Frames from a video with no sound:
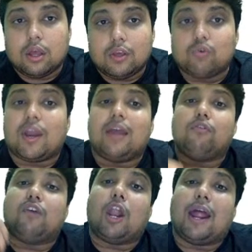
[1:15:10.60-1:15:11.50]
You
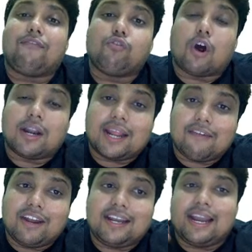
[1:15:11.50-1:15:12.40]
will have to order
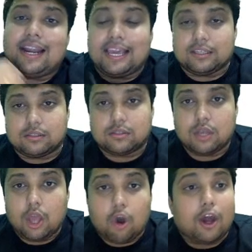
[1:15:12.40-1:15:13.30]
every 10 days,
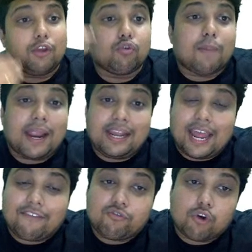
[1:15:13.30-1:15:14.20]
or you might
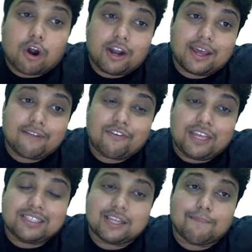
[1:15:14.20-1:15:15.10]
have to order
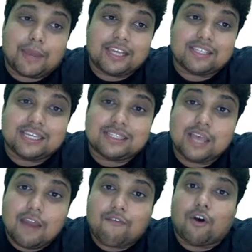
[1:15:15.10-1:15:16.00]
in some cases
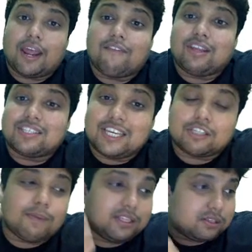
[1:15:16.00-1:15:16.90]
for every 6
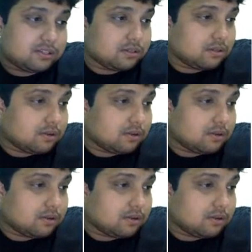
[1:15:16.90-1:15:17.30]
months.